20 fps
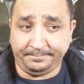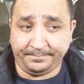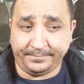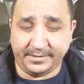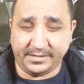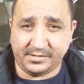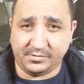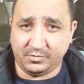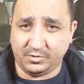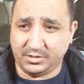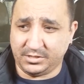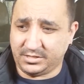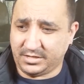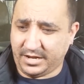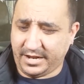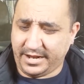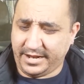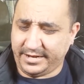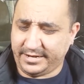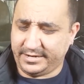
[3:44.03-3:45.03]
This was
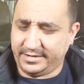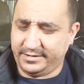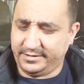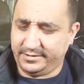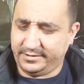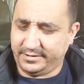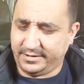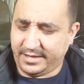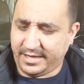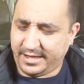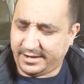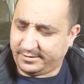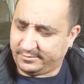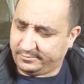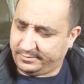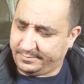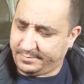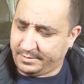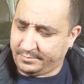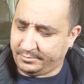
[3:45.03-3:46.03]
like, I
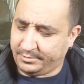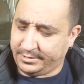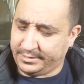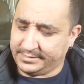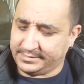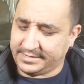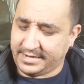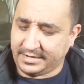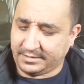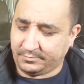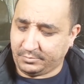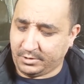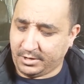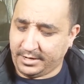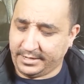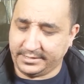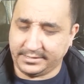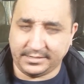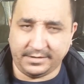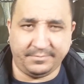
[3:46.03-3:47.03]
don't remember the exact
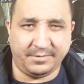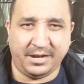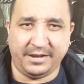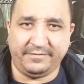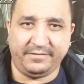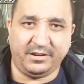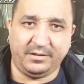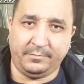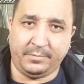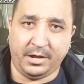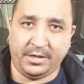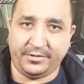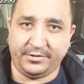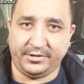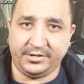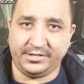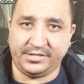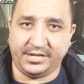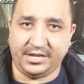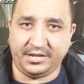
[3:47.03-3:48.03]
price. I'm not even going to
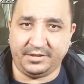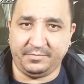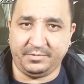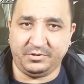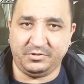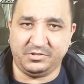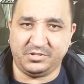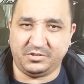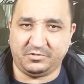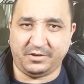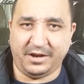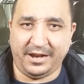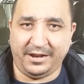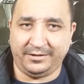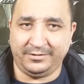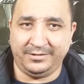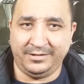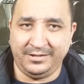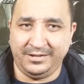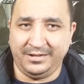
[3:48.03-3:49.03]
bother to tell you, but it was
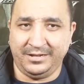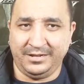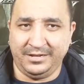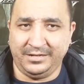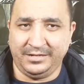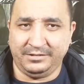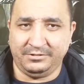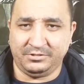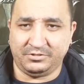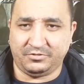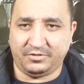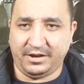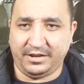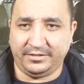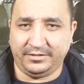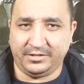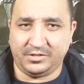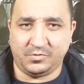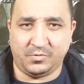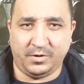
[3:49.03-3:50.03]
around the
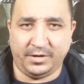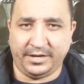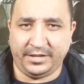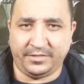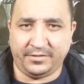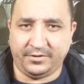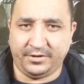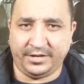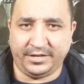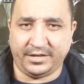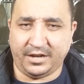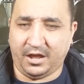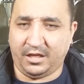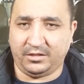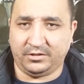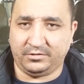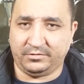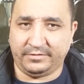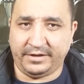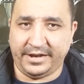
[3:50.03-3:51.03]

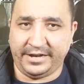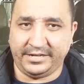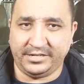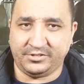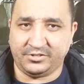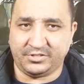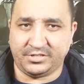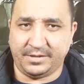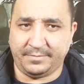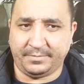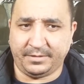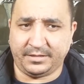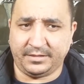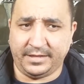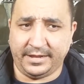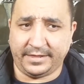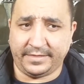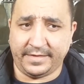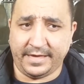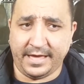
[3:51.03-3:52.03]
$20–$30 range or something
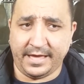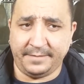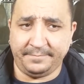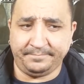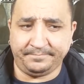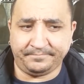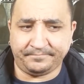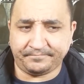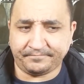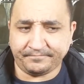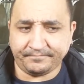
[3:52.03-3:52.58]
like that.